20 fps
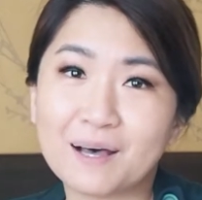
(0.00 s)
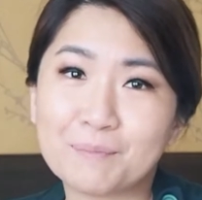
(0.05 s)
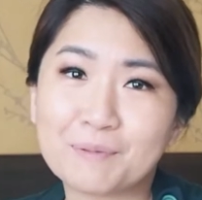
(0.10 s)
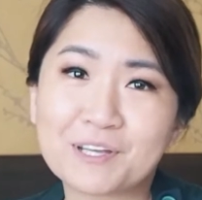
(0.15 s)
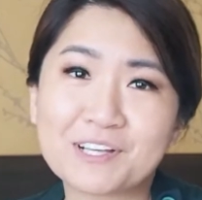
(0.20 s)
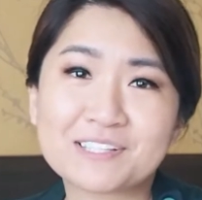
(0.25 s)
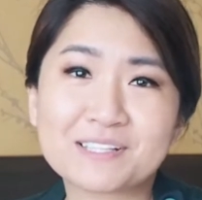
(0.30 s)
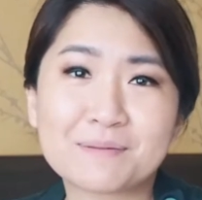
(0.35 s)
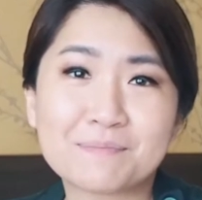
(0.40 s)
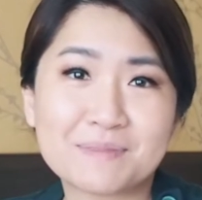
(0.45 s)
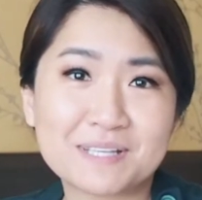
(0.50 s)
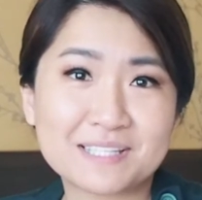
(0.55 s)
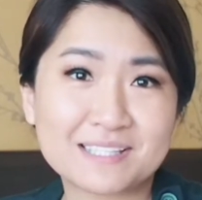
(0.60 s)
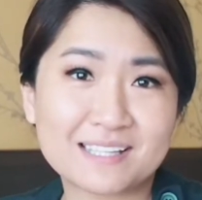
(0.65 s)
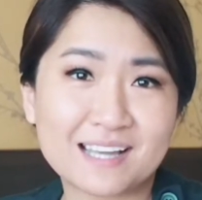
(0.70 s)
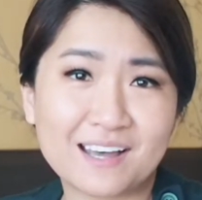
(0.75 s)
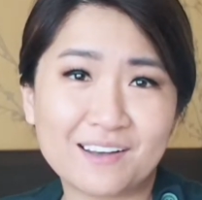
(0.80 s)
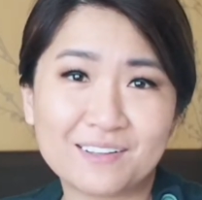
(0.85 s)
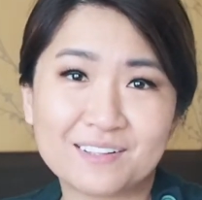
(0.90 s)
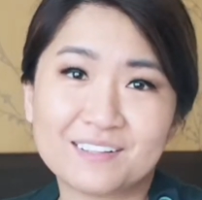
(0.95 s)
because I
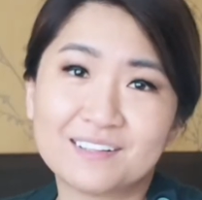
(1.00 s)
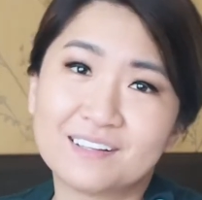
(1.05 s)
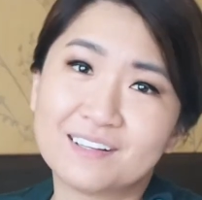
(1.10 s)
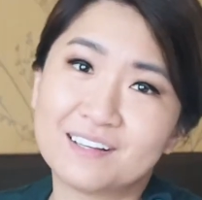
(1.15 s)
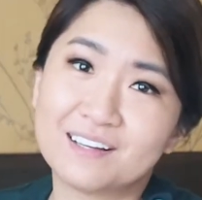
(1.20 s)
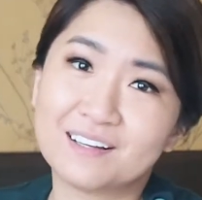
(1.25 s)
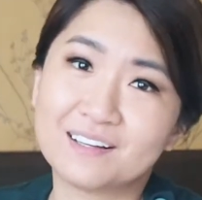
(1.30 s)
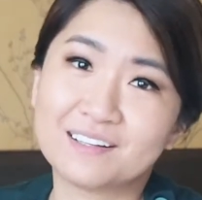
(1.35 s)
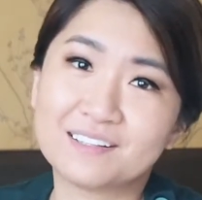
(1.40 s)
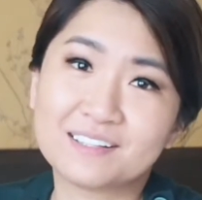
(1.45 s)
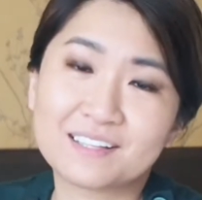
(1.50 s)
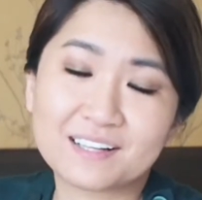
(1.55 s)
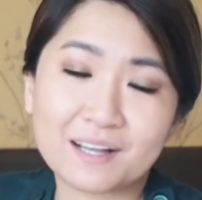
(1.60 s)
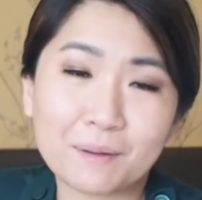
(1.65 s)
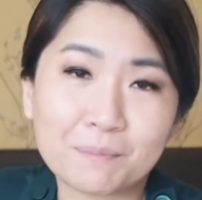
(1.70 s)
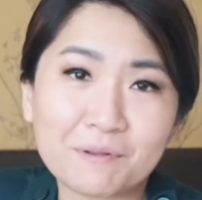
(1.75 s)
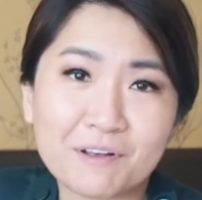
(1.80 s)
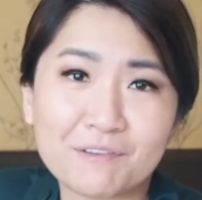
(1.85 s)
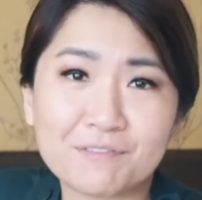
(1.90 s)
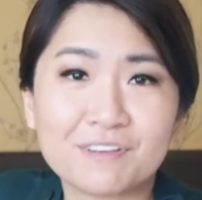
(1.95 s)
missed out a
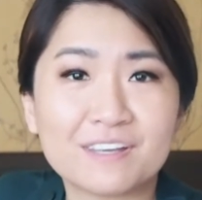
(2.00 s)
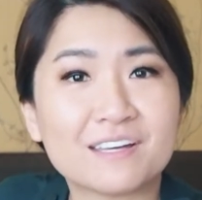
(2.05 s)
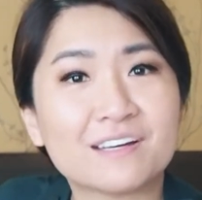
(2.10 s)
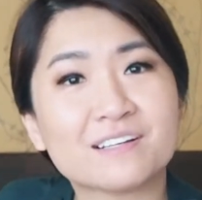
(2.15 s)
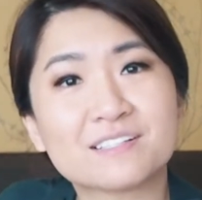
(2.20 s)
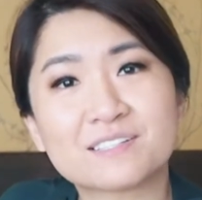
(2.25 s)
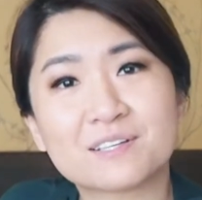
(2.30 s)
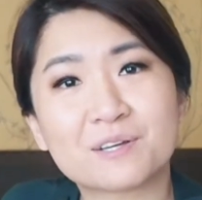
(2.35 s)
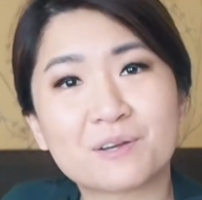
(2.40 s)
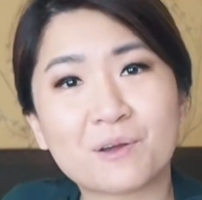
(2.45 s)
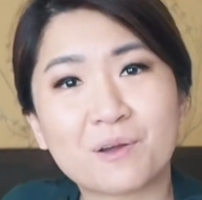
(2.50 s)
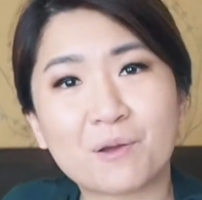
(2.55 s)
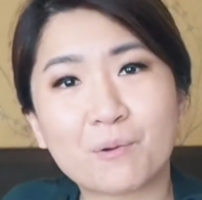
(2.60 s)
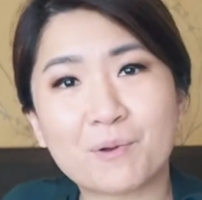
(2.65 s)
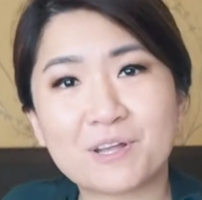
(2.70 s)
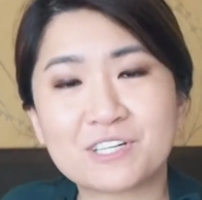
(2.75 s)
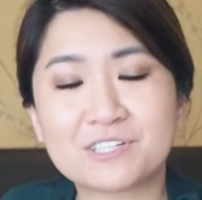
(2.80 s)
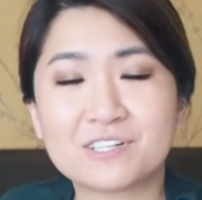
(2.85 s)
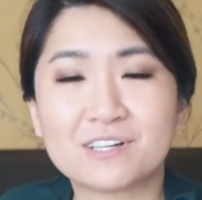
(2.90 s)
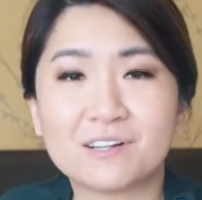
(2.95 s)
couple of years ago
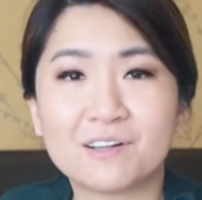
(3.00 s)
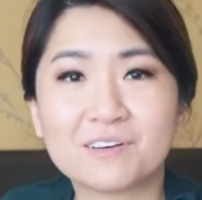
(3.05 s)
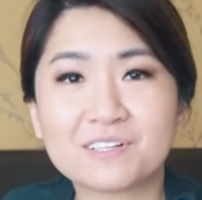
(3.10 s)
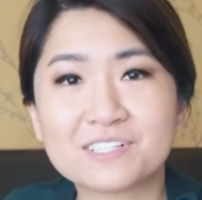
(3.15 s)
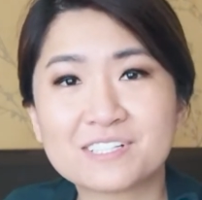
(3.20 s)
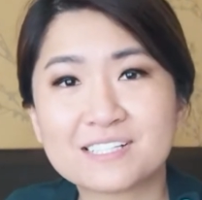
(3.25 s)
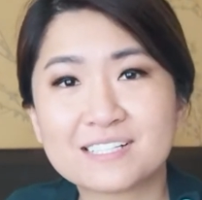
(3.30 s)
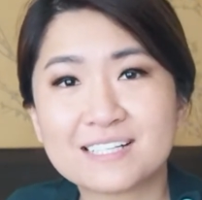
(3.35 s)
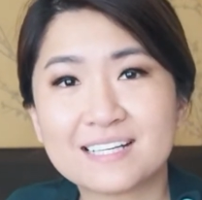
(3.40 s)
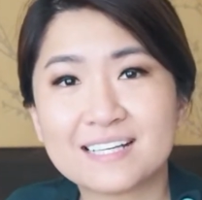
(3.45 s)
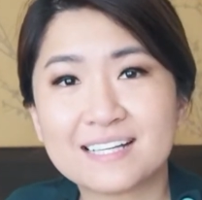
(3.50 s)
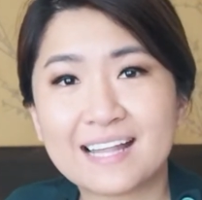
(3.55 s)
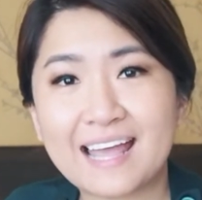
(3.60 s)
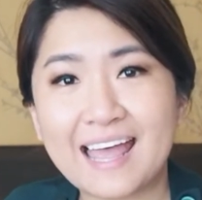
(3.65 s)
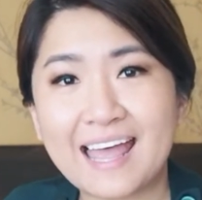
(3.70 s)
when she launched it,